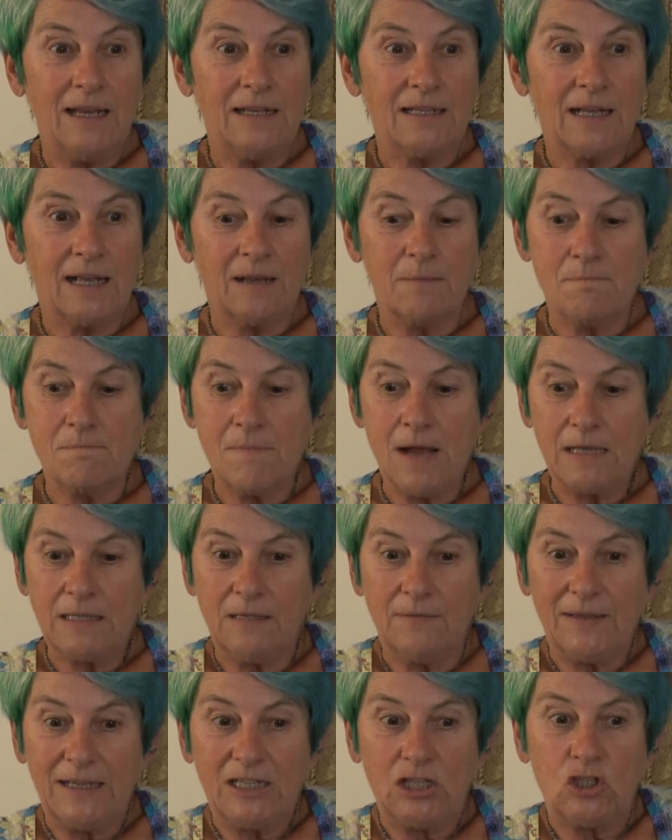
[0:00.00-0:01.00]
it's like a
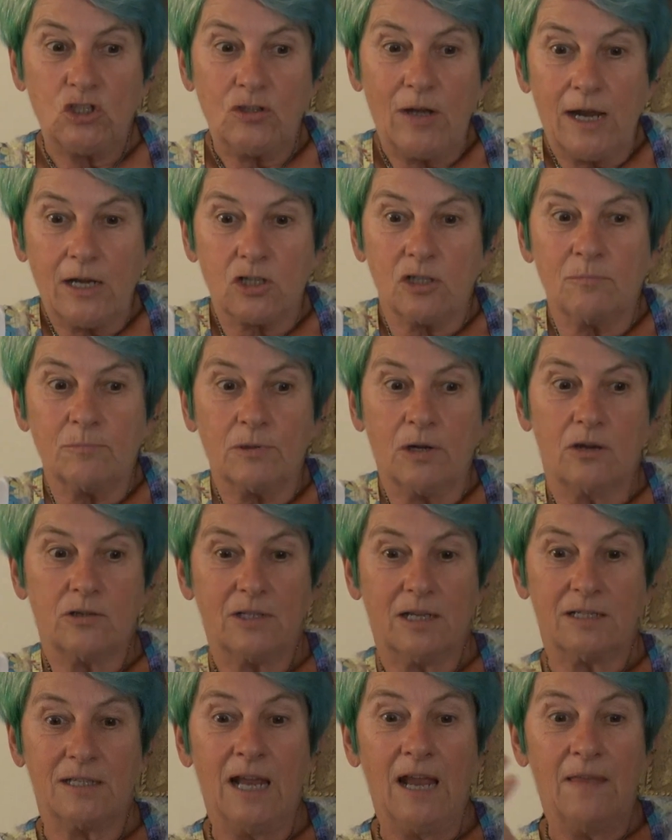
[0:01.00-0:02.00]
massive extraction
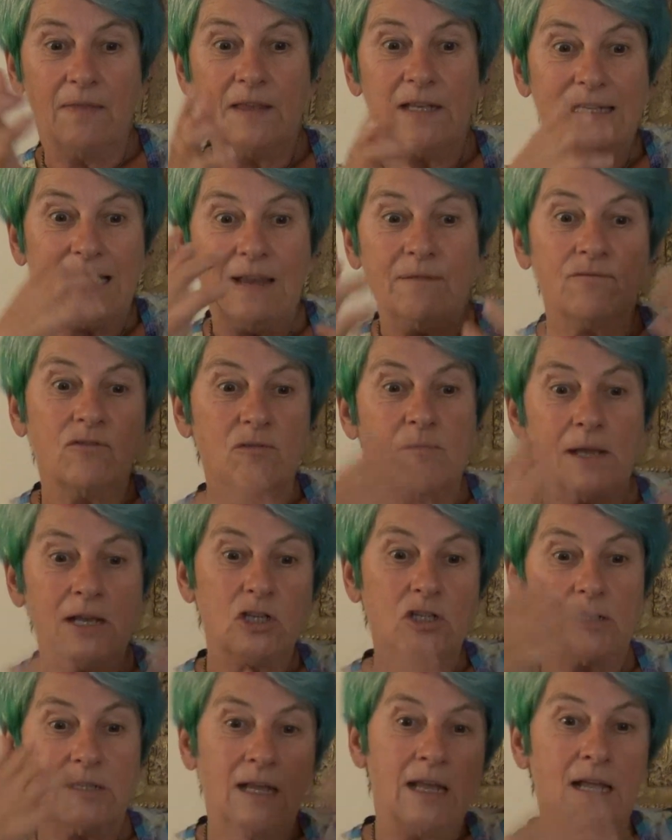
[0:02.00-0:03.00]
process. This
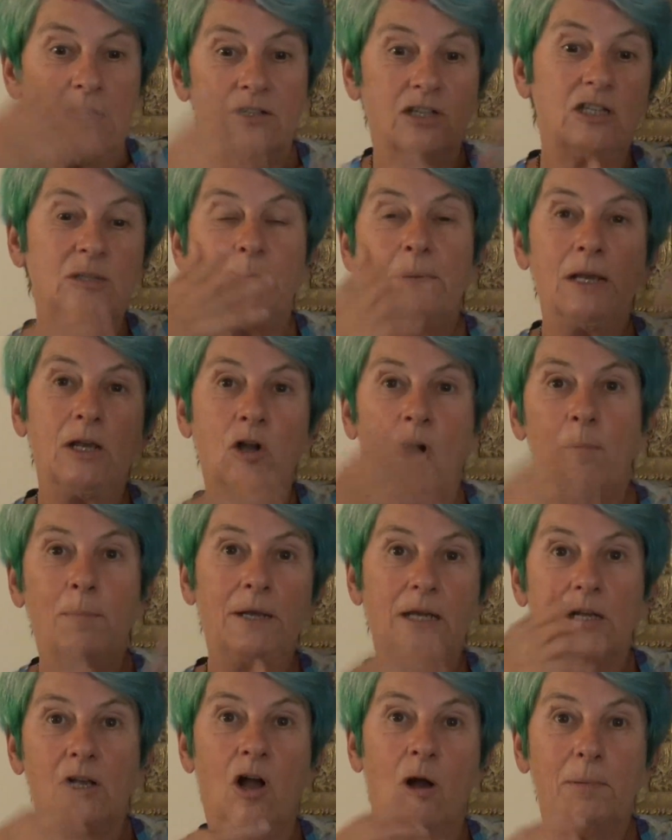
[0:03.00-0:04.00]
information just being
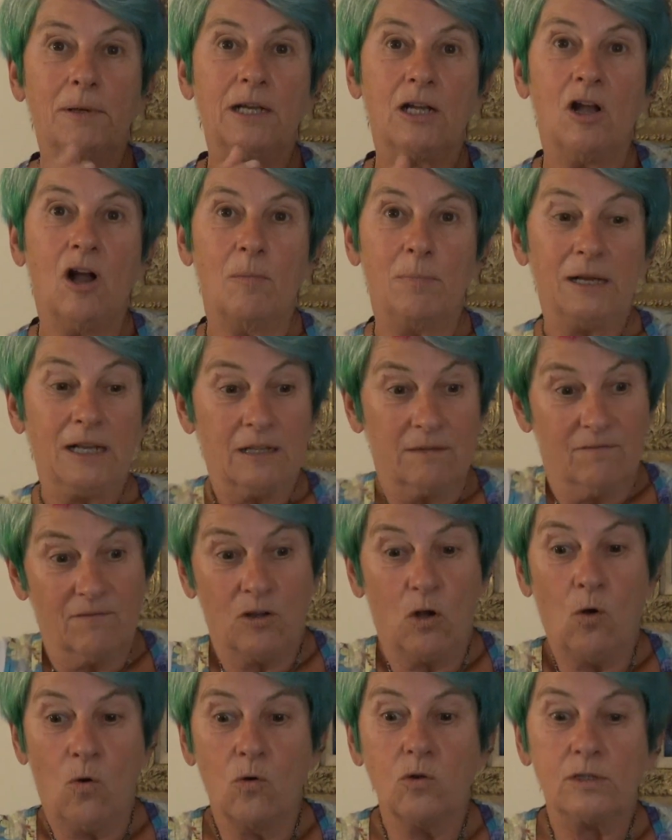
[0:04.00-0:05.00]
copied and copied and copied,
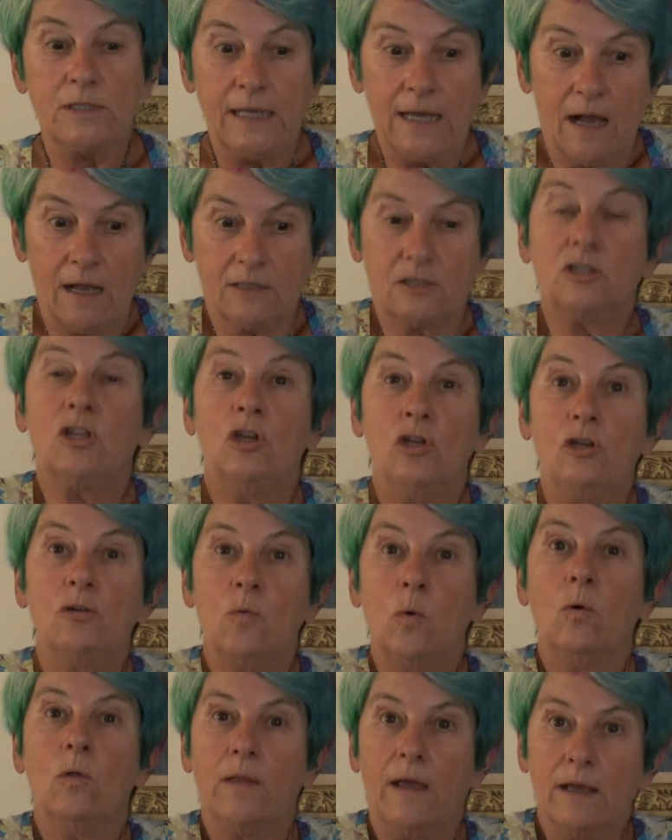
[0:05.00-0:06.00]
causing us to
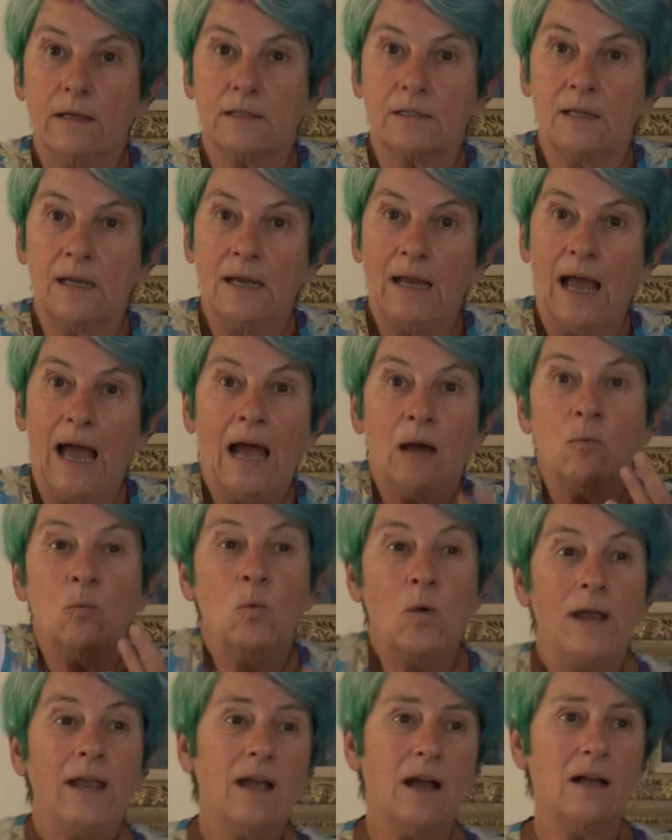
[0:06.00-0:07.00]
do all this.
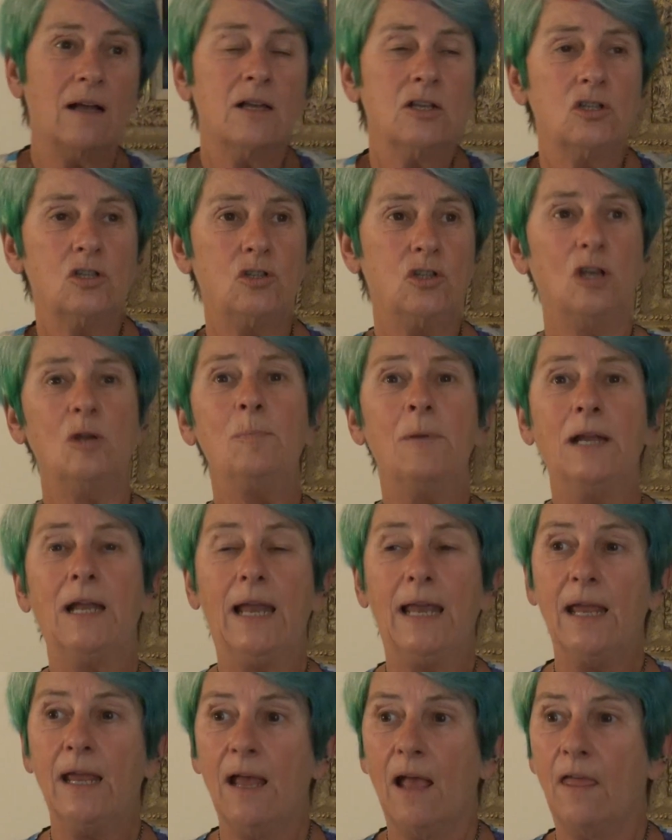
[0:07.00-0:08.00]
And we are
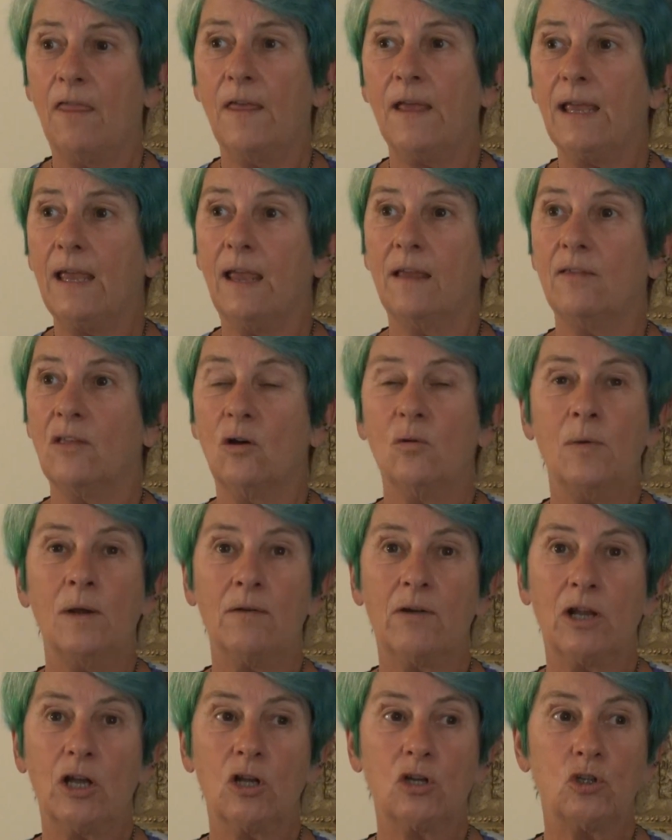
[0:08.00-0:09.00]
stupidly thinking that
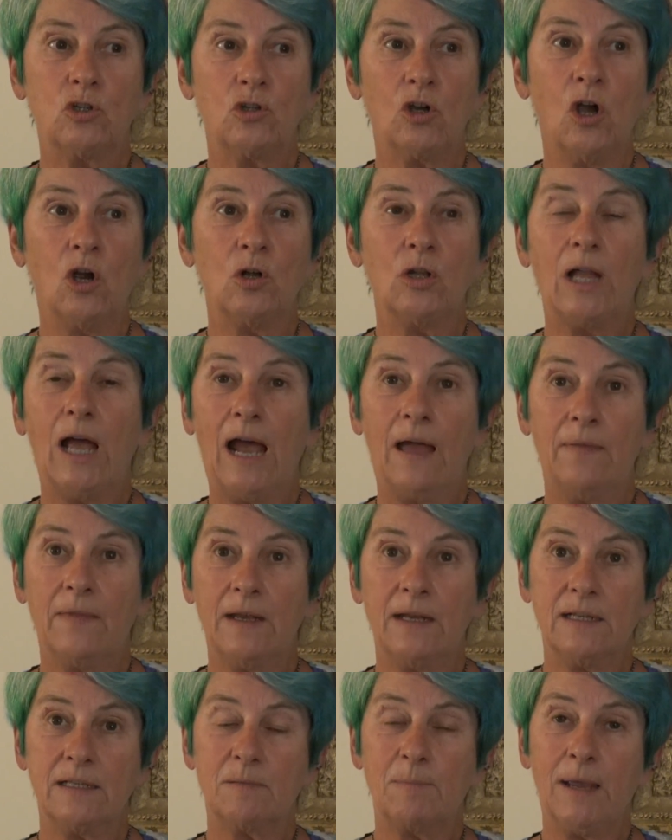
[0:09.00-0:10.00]
we're in control and
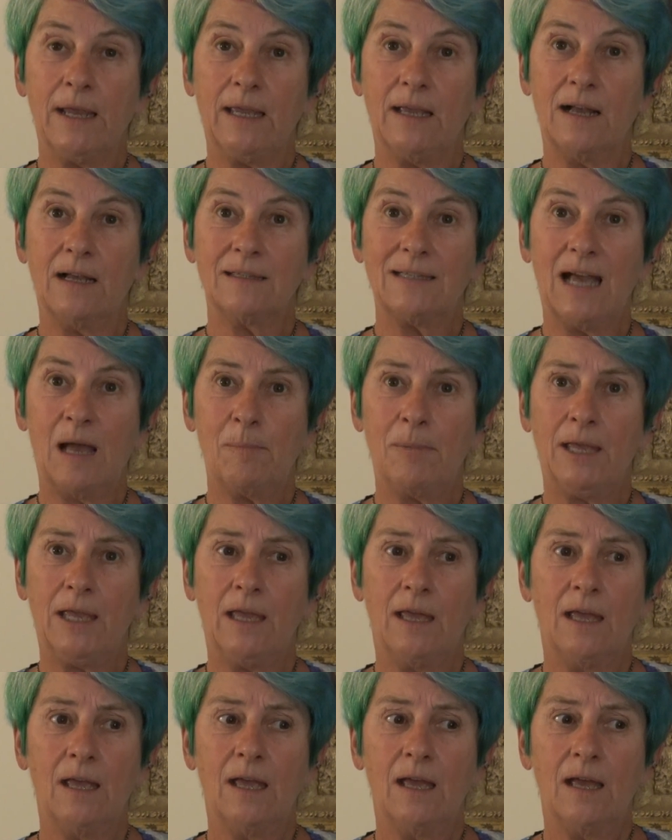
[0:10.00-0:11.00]
that it's making us
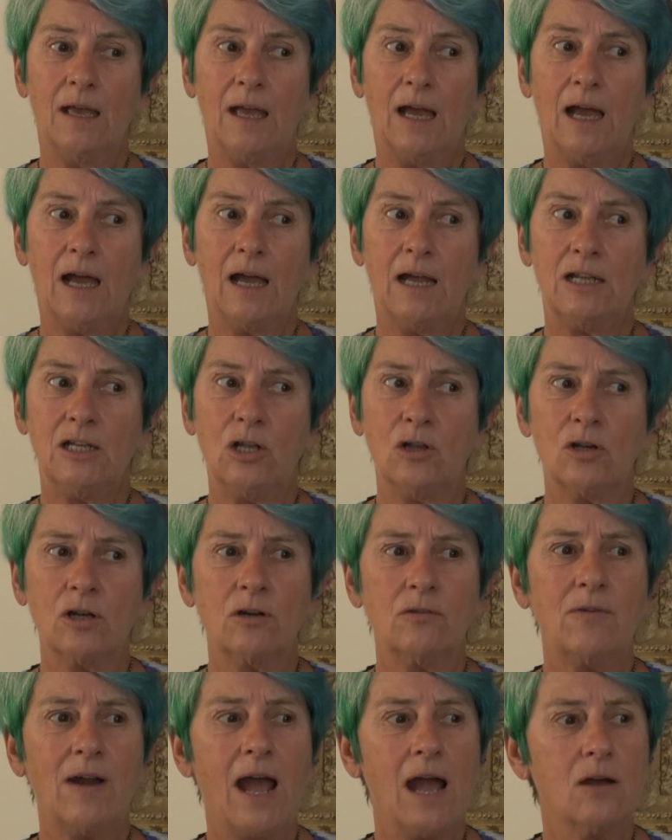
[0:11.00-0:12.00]
happy. And
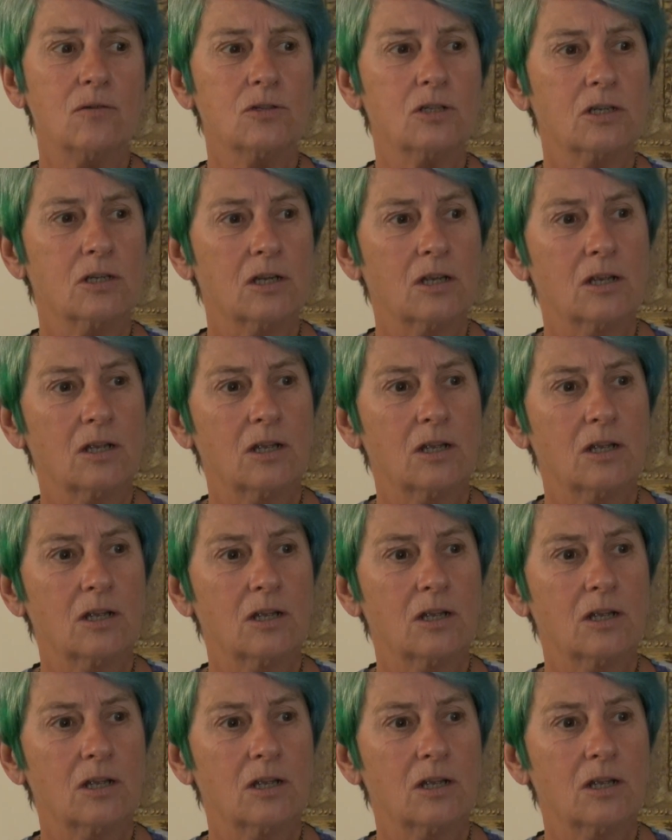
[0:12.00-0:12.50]
look around.